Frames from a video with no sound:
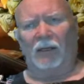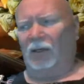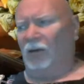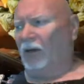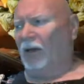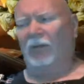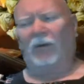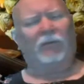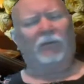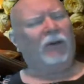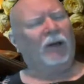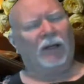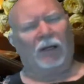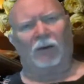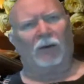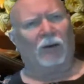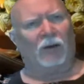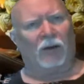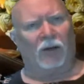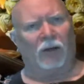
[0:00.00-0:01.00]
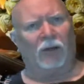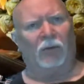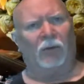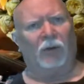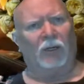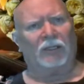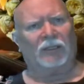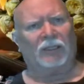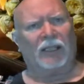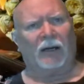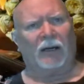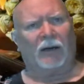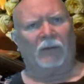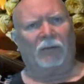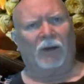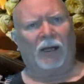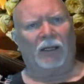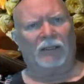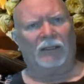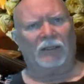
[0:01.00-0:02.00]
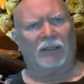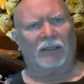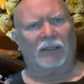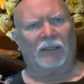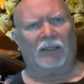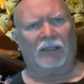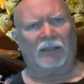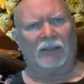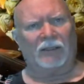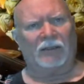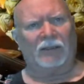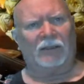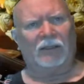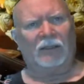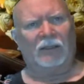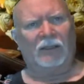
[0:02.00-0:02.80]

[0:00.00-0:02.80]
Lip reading: You don't have a fucking clue what sacrifice is?